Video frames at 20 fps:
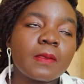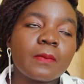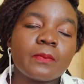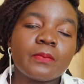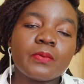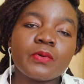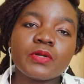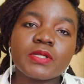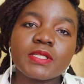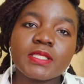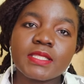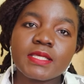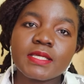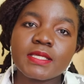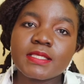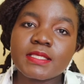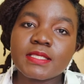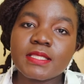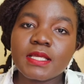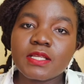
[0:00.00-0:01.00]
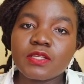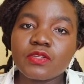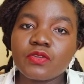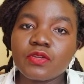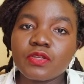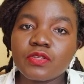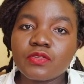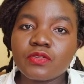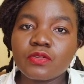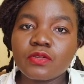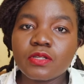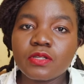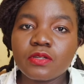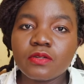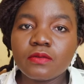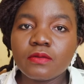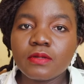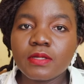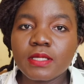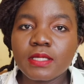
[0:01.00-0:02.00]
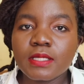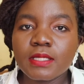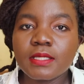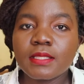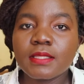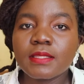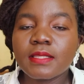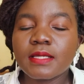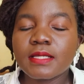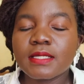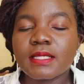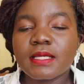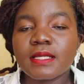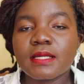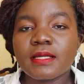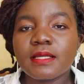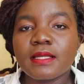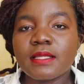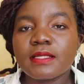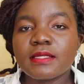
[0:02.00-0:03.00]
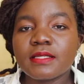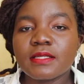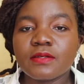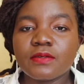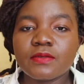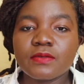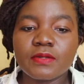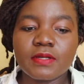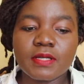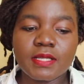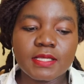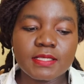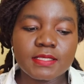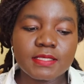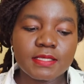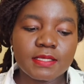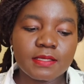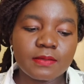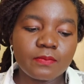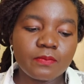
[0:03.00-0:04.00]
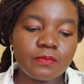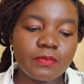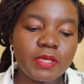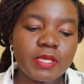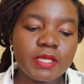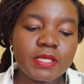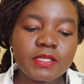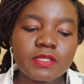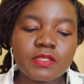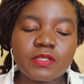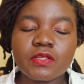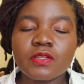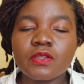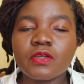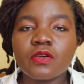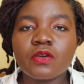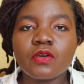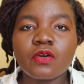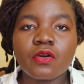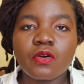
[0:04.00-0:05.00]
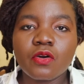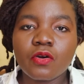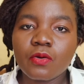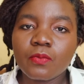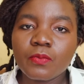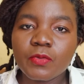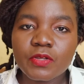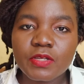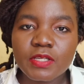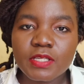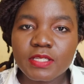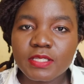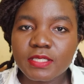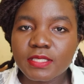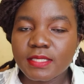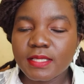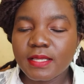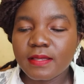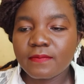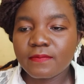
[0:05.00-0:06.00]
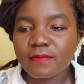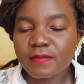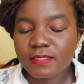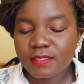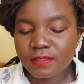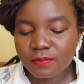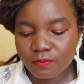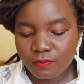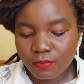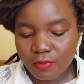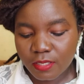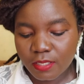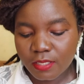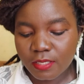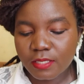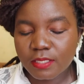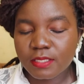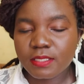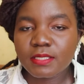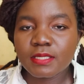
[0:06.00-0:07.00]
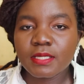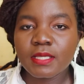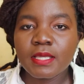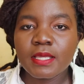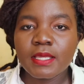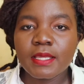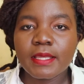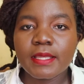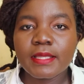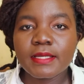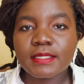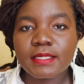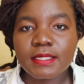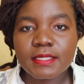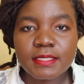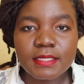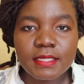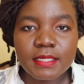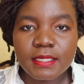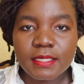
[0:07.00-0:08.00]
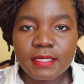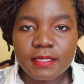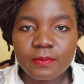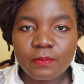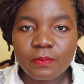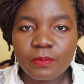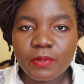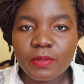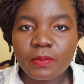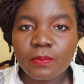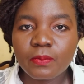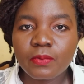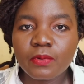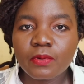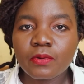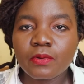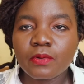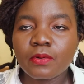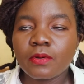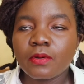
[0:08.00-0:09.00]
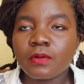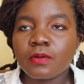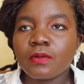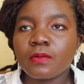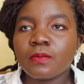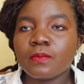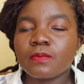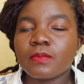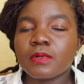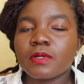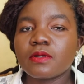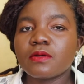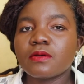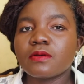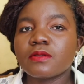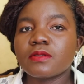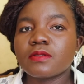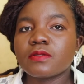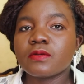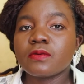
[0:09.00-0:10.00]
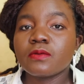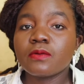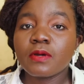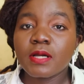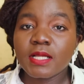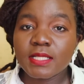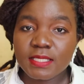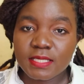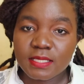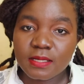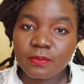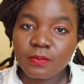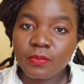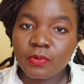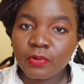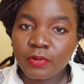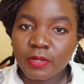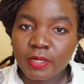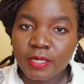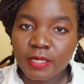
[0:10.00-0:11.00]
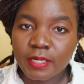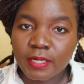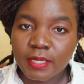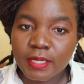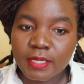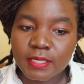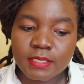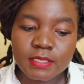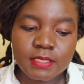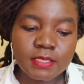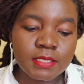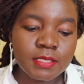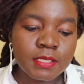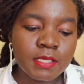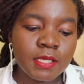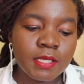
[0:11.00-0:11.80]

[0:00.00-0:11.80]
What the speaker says: put things that you enjoy doing that are related to nursing, be it community service, be it entertaining people, because who wants a boring nurse,